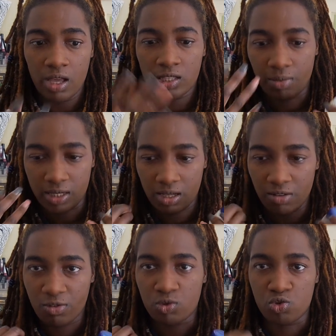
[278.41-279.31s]
So my
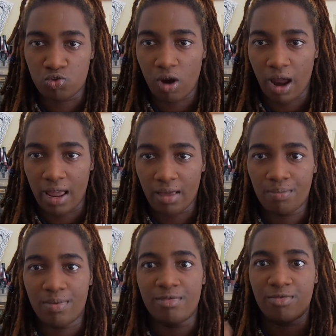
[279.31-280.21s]
skin feels dry
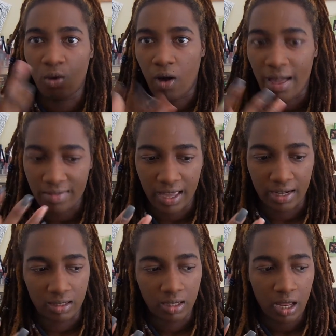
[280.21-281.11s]
before I
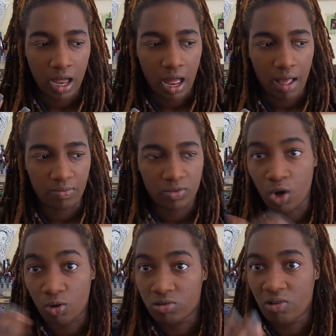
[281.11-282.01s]
then
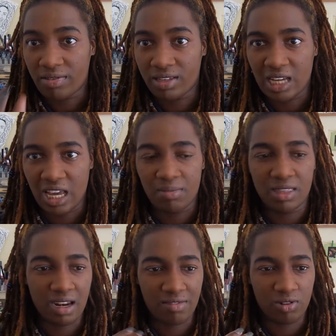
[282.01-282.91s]
go throughout the day. But
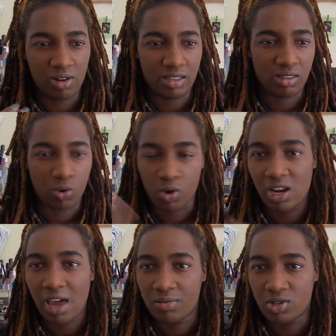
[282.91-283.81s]
then I feel like the
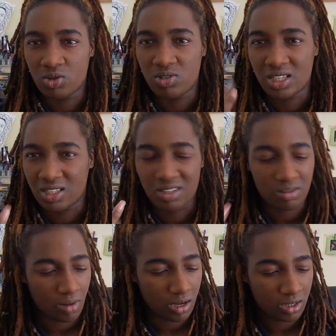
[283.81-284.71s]
oil I produce isn't
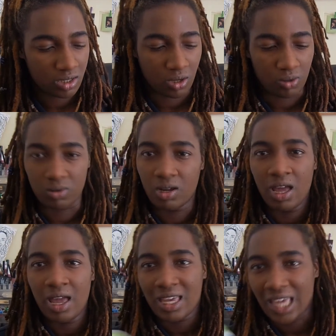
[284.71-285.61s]
as much. So
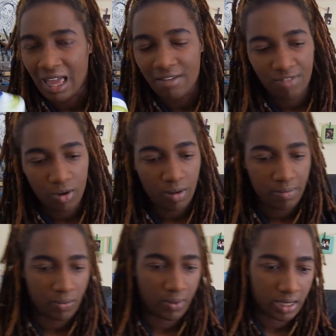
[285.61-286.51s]
yeah, it felt a
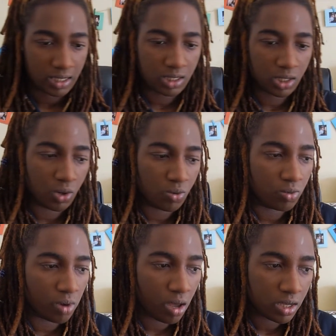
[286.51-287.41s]
bit weird. So
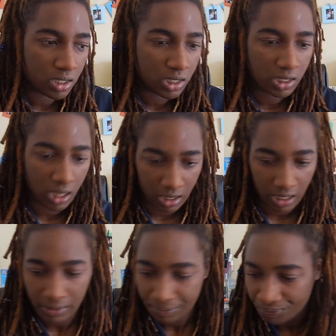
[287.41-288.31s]
last
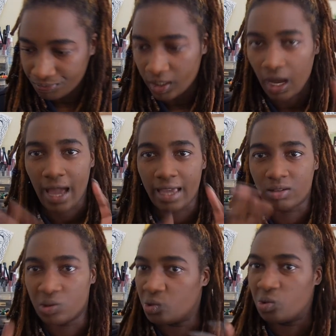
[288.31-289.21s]
Sunday, I
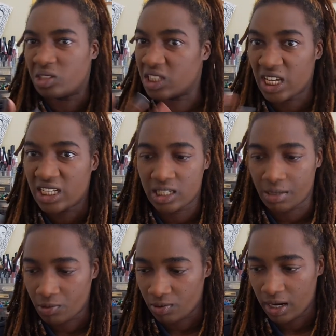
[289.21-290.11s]
googled your
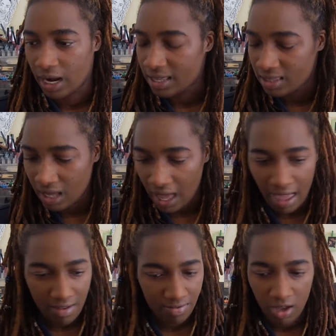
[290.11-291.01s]
10-step Korean. And I think
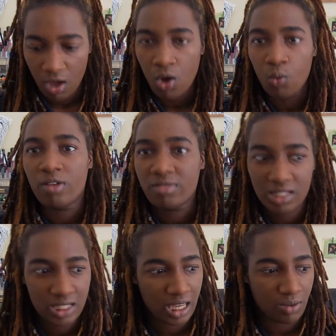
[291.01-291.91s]
I have, with
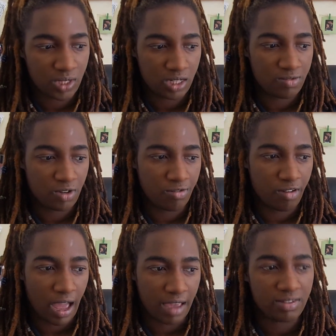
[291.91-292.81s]
this kit, which gives you
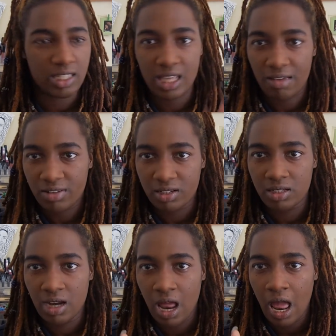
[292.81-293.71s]

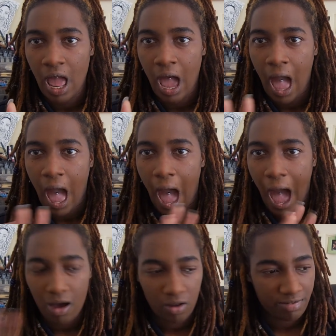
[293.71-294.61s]
7
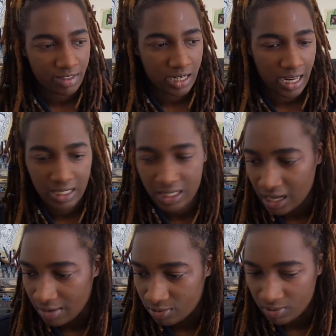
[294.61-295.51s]
out of the 10
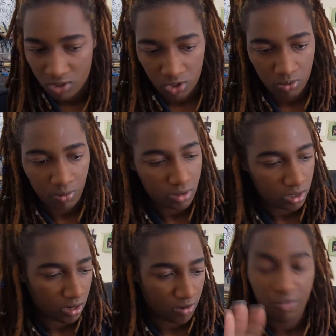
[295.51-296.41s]
steps. Because you're
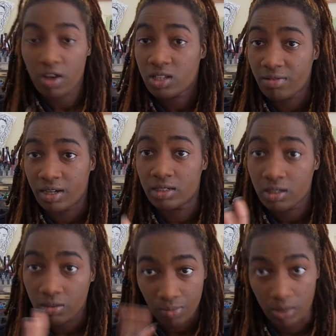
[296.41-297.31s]
supposed to, as far as I read,
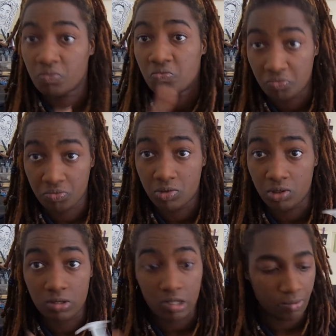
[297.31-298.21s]
but
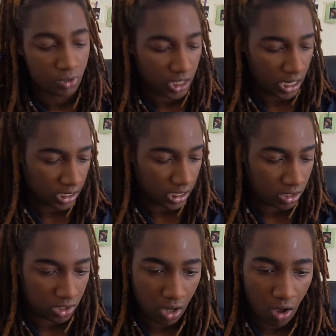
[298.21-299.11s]
double check,
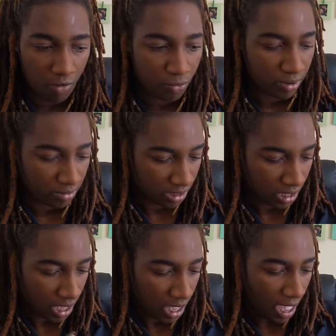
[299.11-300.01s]
you start off with
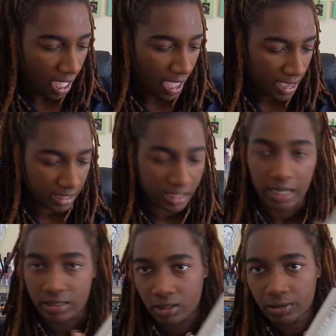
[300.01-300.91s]
a
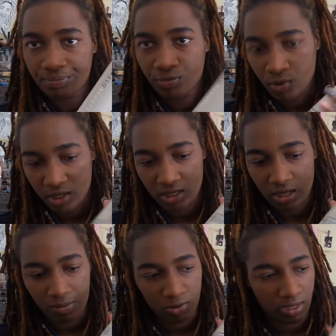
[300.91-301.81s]
cleanser, which this
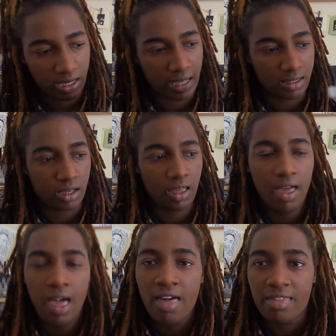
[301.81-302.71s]
comes with a cleanser,
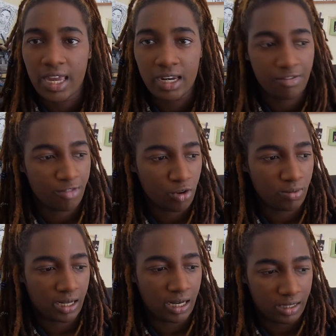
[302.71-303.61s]
then a
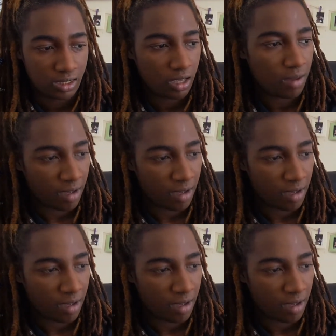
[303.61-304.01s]
foaming cleanser.